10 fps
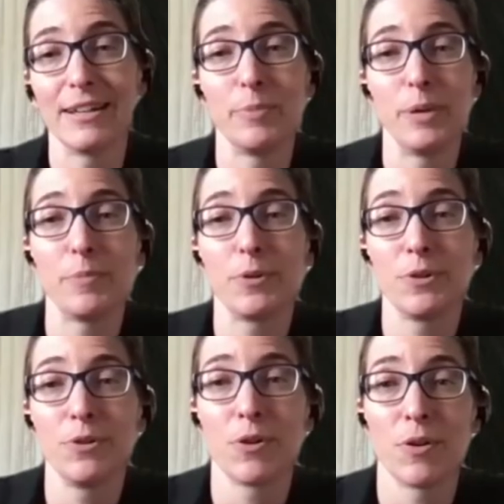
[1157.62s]
and people
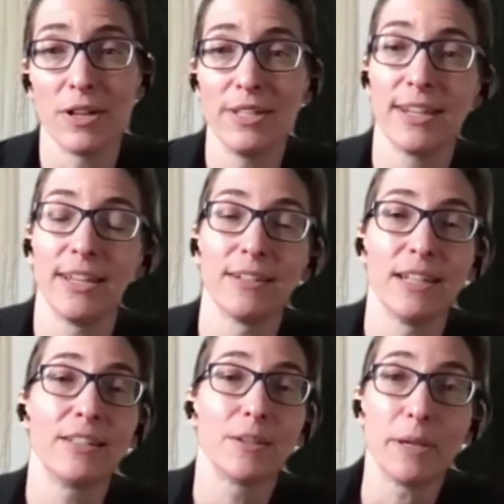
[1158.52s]
who go hunting
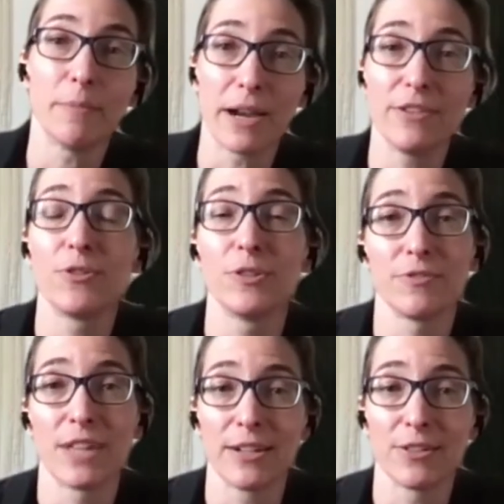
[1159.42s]
need to be mindful of
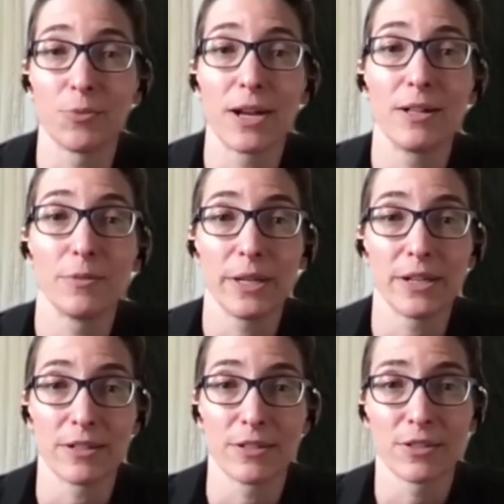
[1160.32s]
that as well,
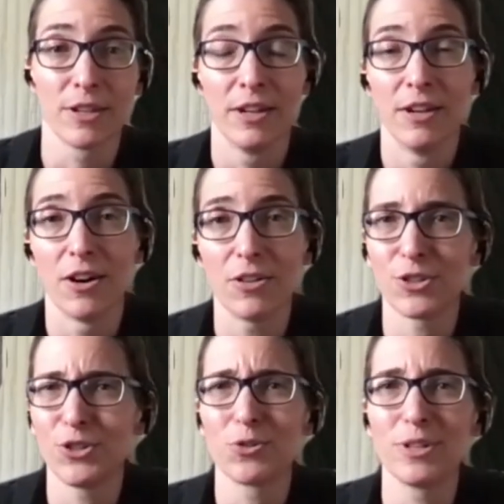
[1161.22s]
because all the
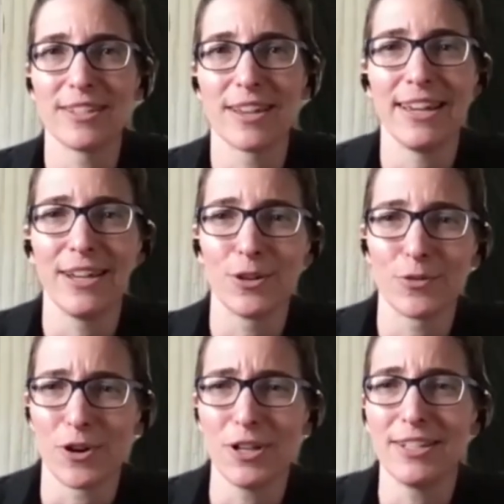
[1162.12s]
stories I hear
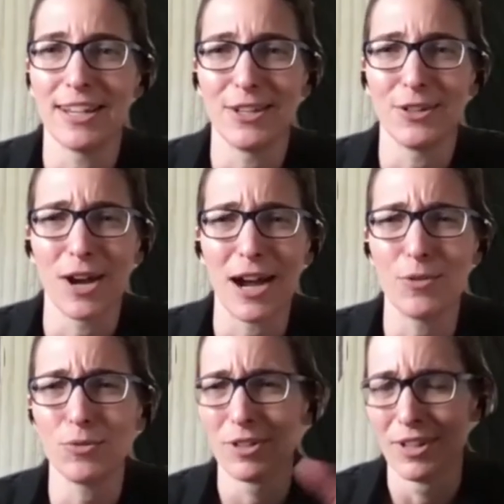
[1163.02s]
of hunting, you're
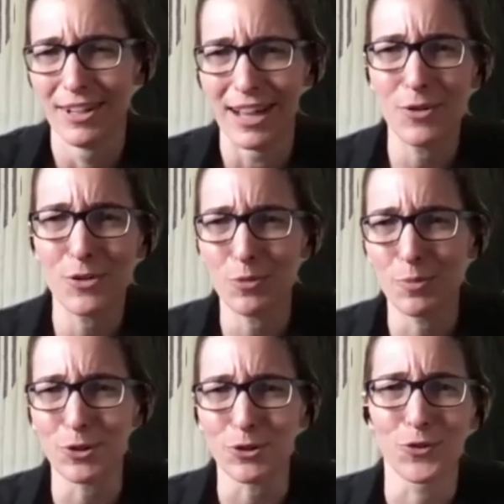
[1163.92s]
out out in the
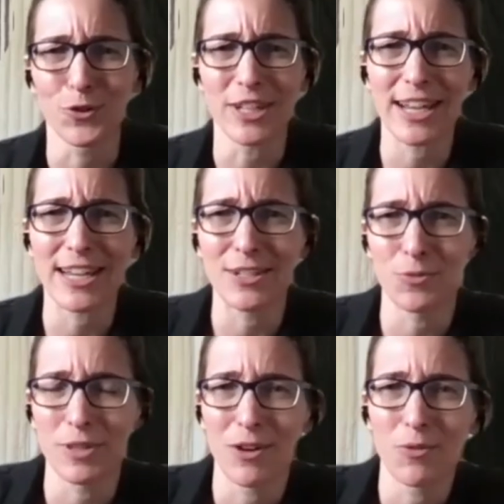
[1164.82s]
bush for days
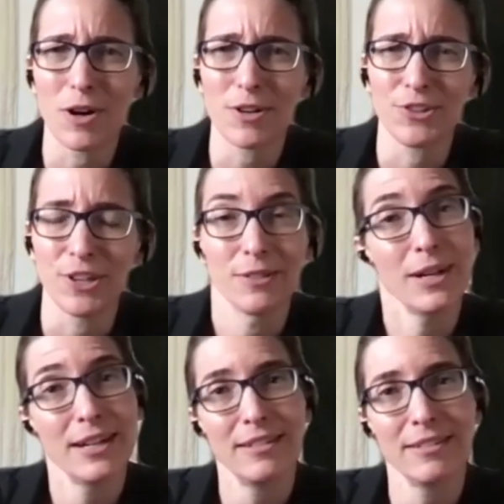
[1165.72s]
without washing.
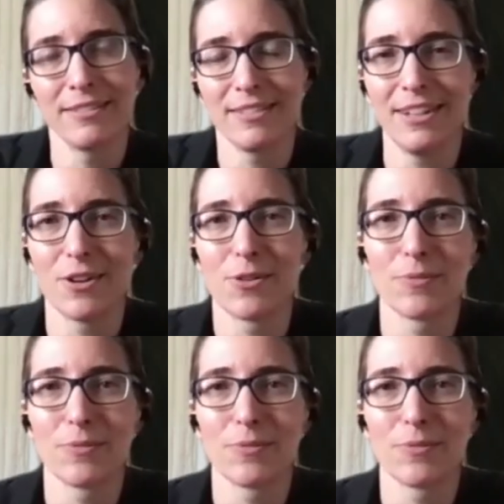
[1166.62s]
Well, you know,